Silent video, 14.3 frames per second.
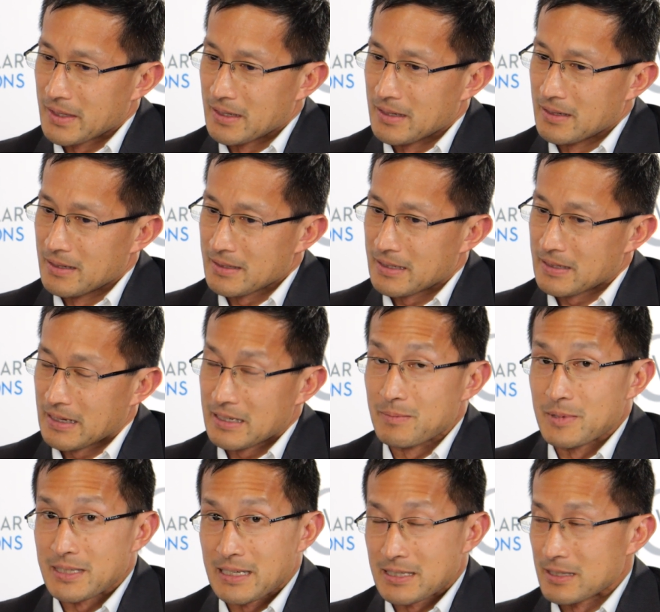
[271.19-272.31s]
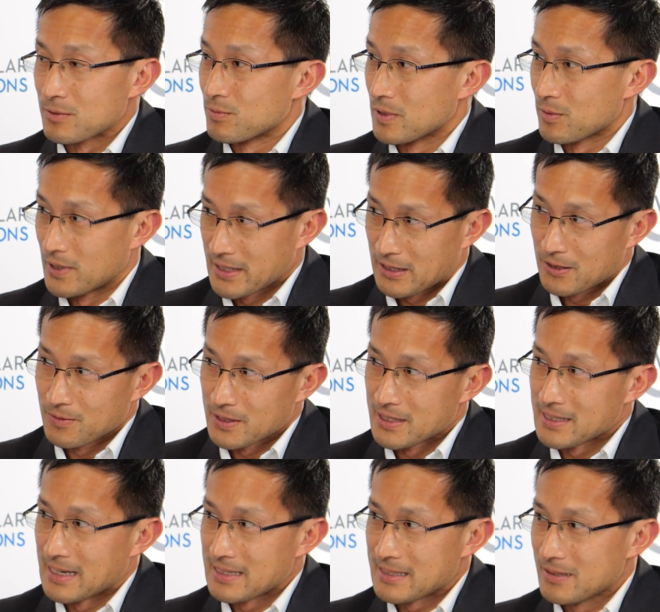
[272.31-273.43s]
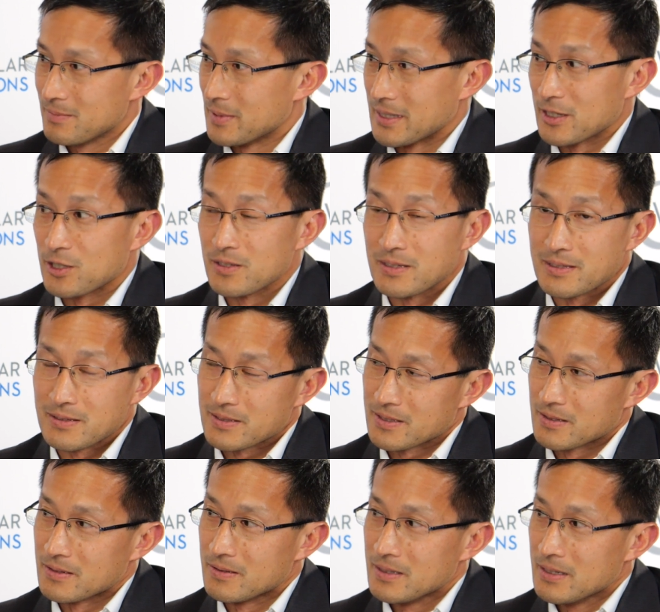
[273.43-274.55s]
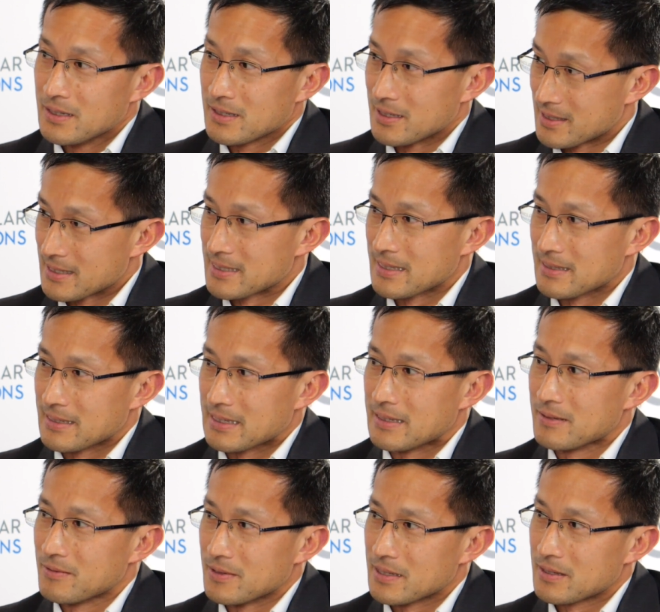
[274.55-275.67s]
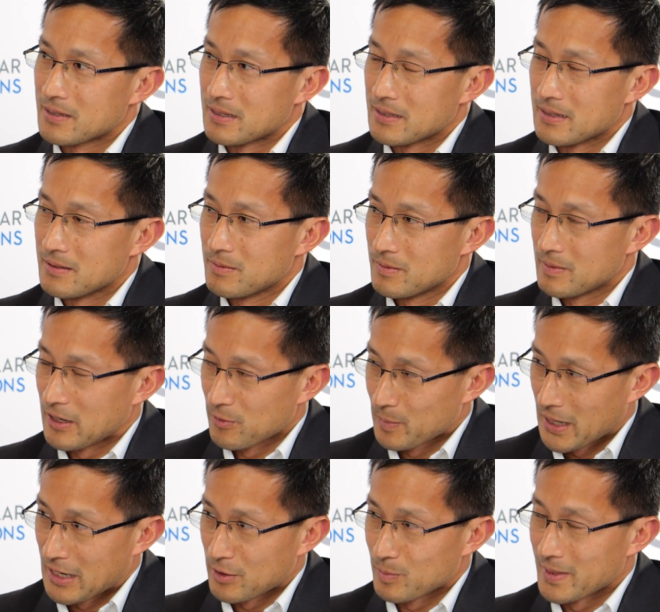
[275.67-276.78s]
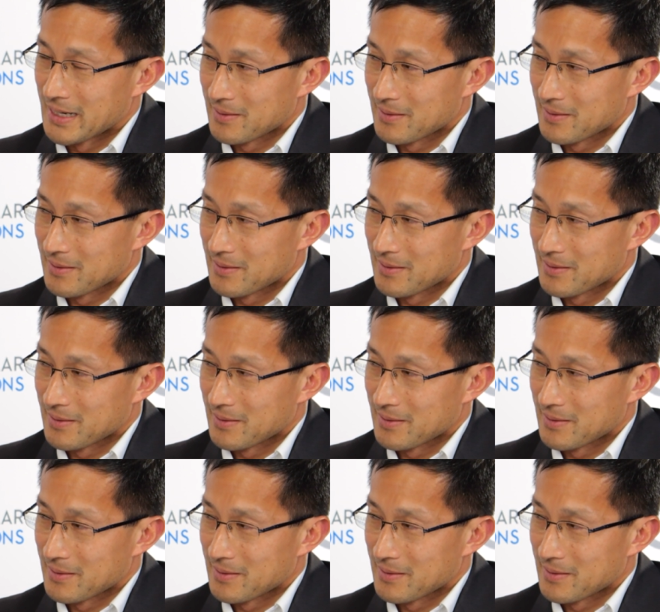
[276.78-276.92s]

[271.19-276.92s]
uh, get hemostasis with one hour with the StatSeal, but they couldn't do so consistently with the air bladder